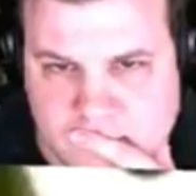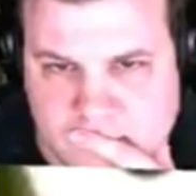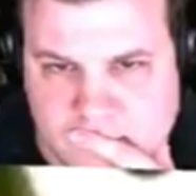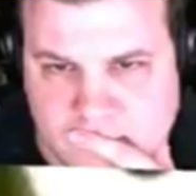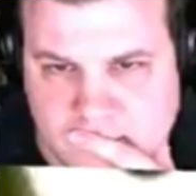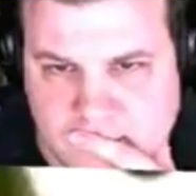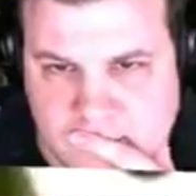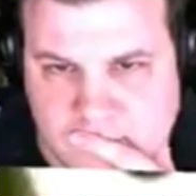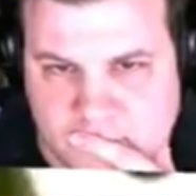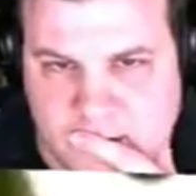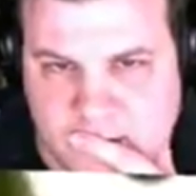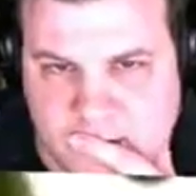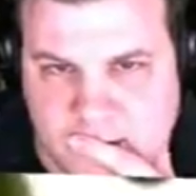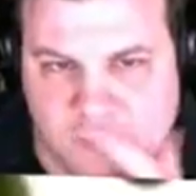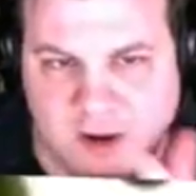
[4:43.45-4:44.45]
Well, I mean, I'm
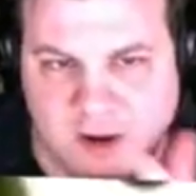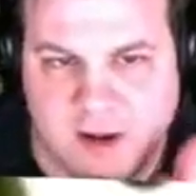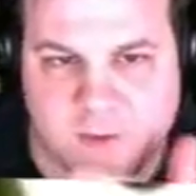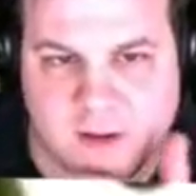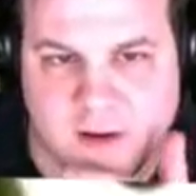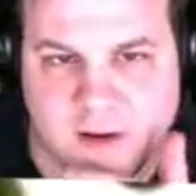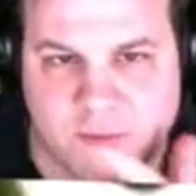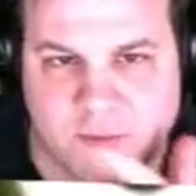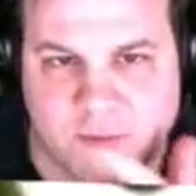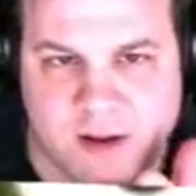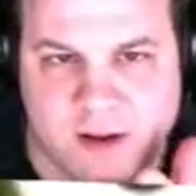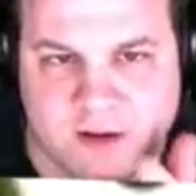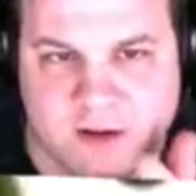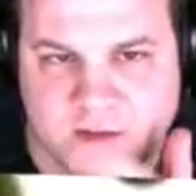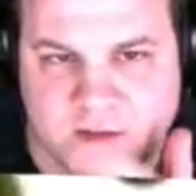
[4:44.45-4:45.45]
reading. I'm
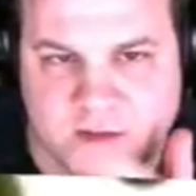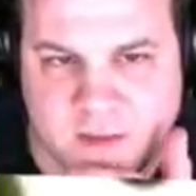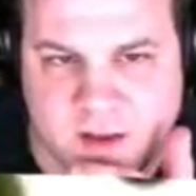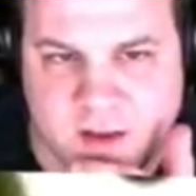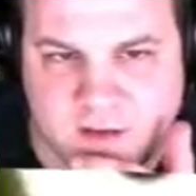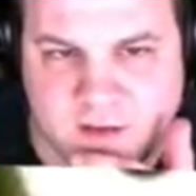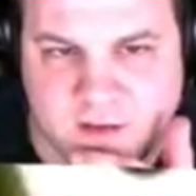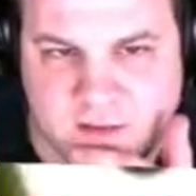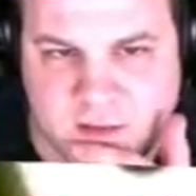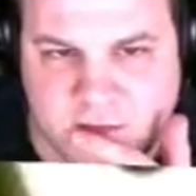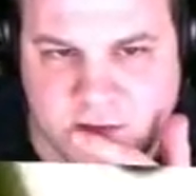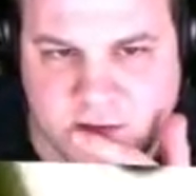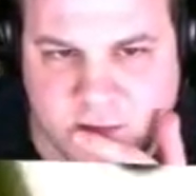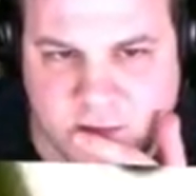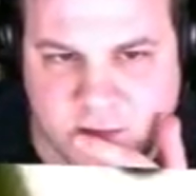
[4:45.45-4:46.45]
reading this a minute. This
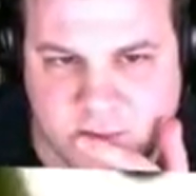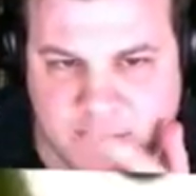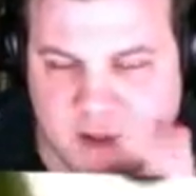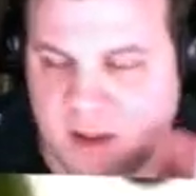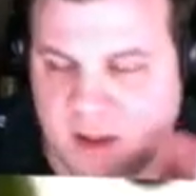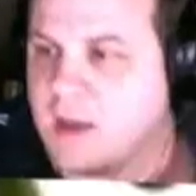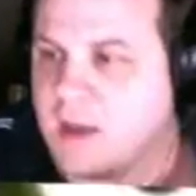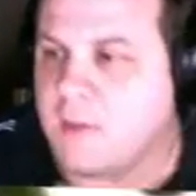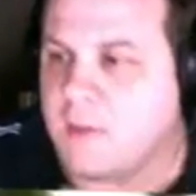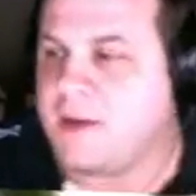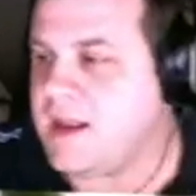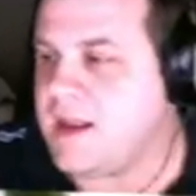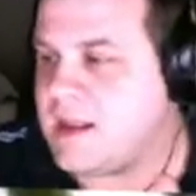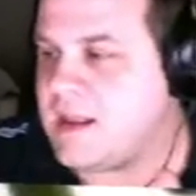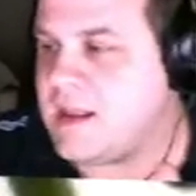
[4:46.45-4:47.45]
this thing caught my eye,
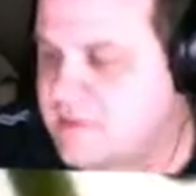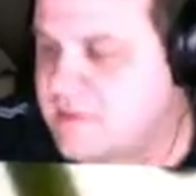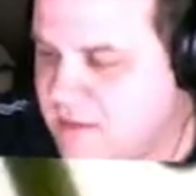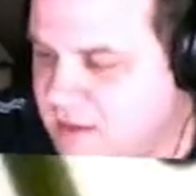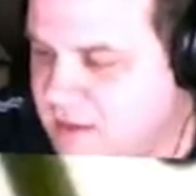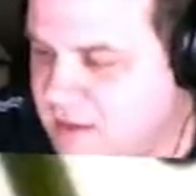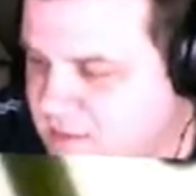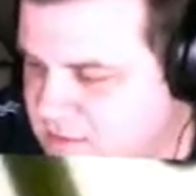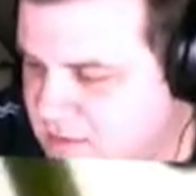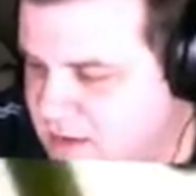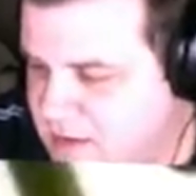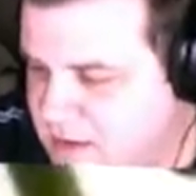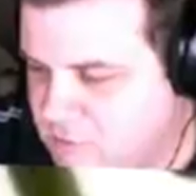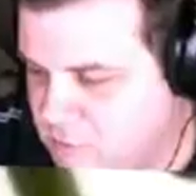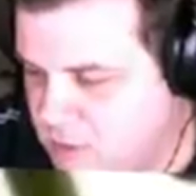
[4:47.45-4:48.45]
but it, it's
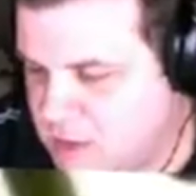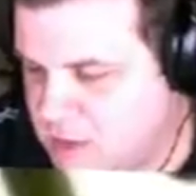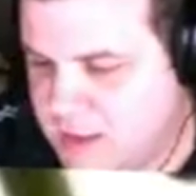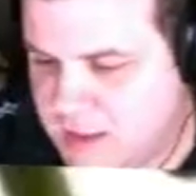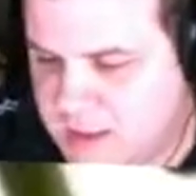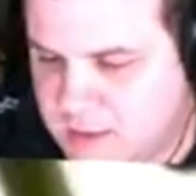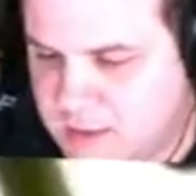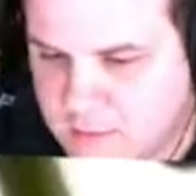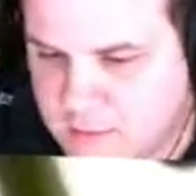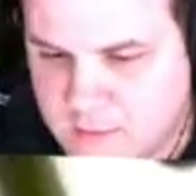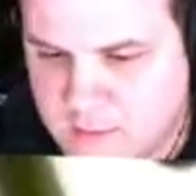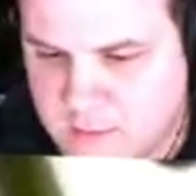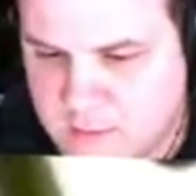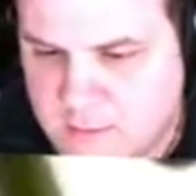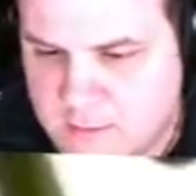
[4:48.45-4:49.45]
it's it's really.
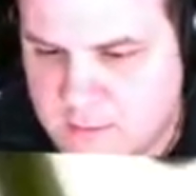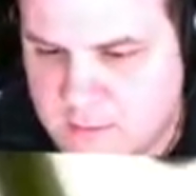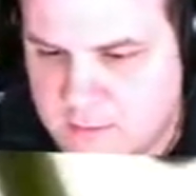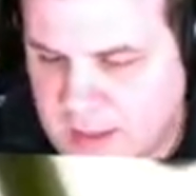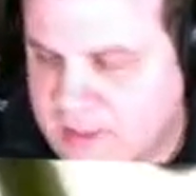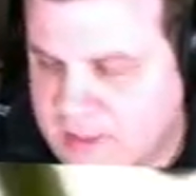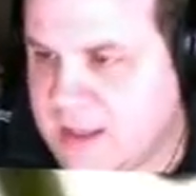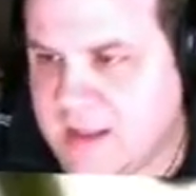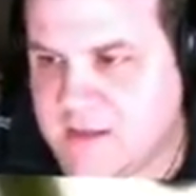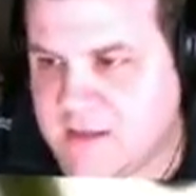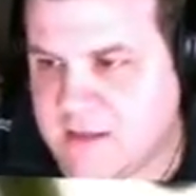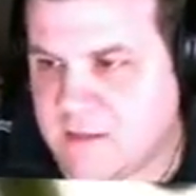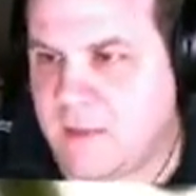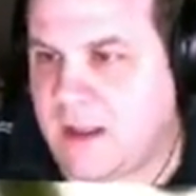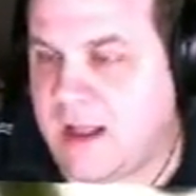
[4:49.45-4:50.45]
I think
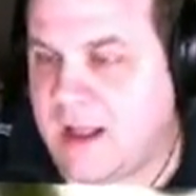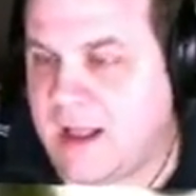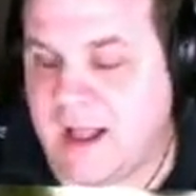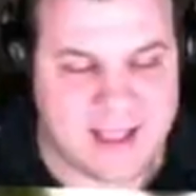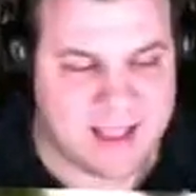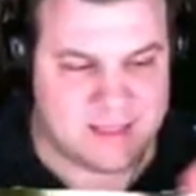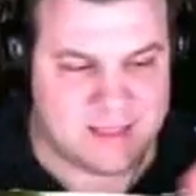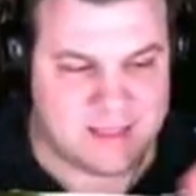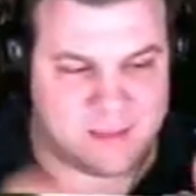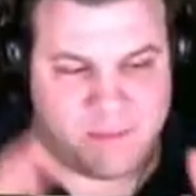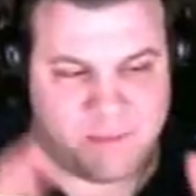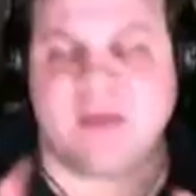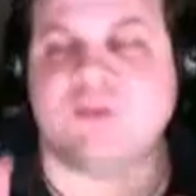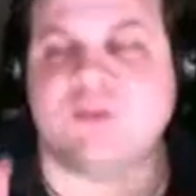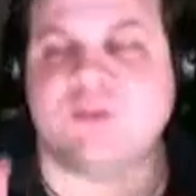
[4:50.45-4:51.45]
it's a. The
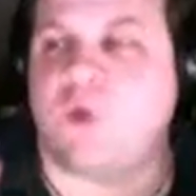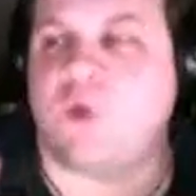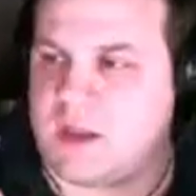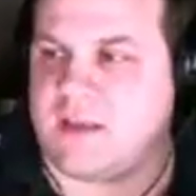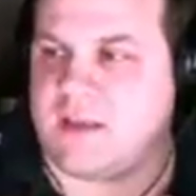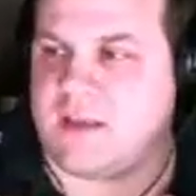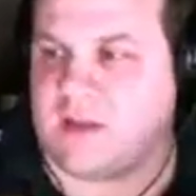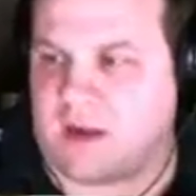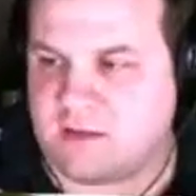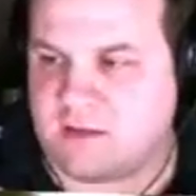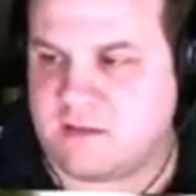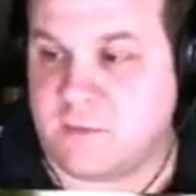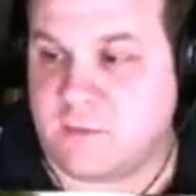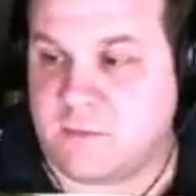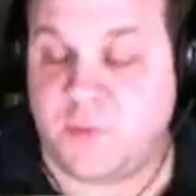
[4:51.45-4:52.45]
build quality is
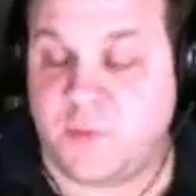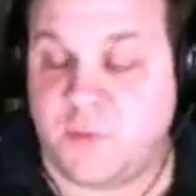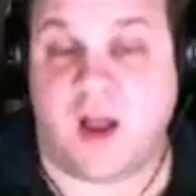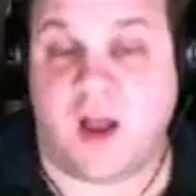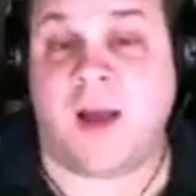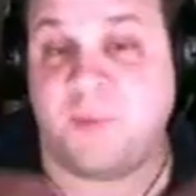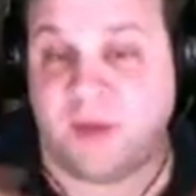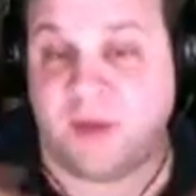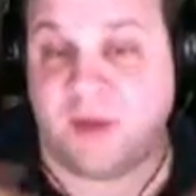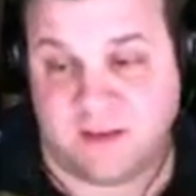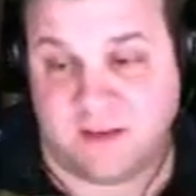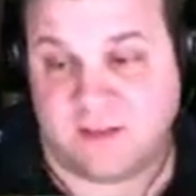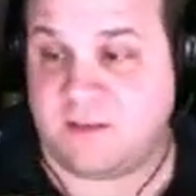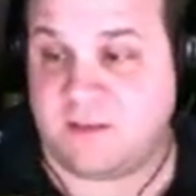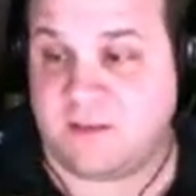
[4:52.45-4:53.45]
awesome. The
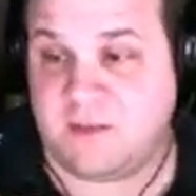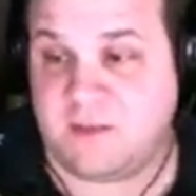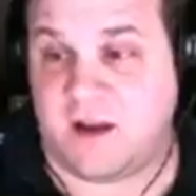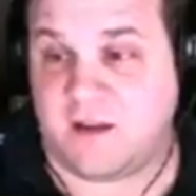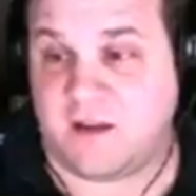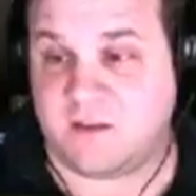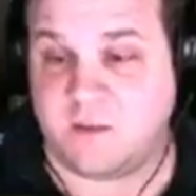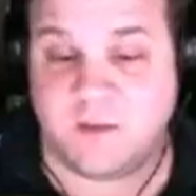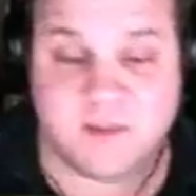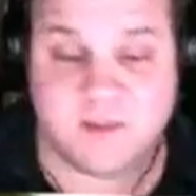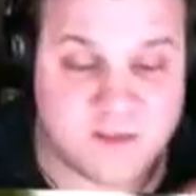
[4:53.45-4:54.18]
operating system is awesome.